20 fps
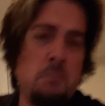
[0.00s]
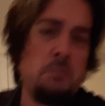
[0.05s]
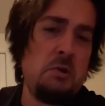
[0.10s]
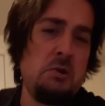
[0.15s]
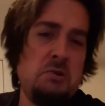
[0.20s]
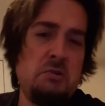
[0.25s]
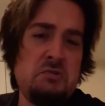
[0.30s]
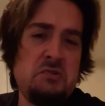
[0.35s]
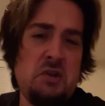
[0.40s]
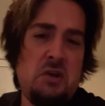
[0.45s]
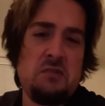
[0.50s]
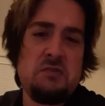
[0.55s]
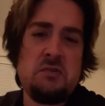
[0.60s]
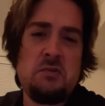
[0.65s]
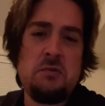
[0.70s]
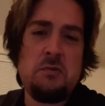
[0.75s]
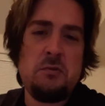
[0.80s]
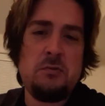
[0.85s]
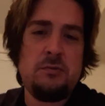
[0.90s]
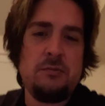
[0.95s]
I'm getting a
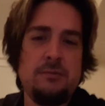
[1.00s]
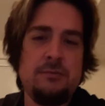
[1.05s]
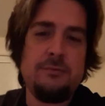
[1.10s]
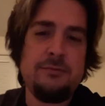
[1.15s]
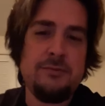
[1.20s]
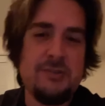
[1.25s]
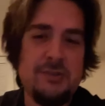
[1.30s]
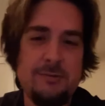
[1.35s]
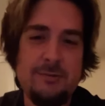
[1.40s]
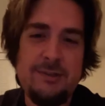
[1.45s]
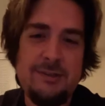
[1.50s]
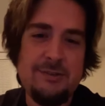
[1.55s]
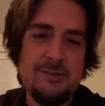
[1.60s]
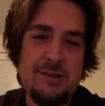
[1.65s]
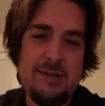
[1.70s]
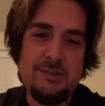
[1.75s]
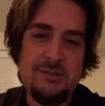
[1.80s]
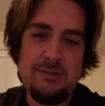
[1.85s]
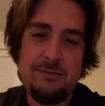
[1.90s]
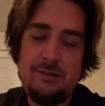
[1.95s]
tattoo. And so we
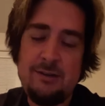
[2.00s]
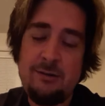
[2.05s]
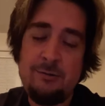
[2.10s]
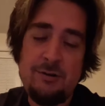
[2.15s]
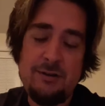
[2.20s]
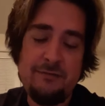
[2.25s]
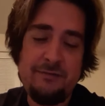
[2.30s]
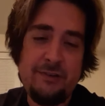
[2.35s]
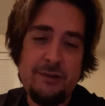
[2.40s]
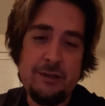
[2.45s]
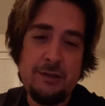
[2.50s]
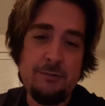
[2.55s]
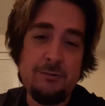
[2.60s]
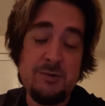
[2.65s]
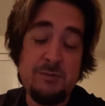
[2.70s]
just, I said, you know what, fuck it.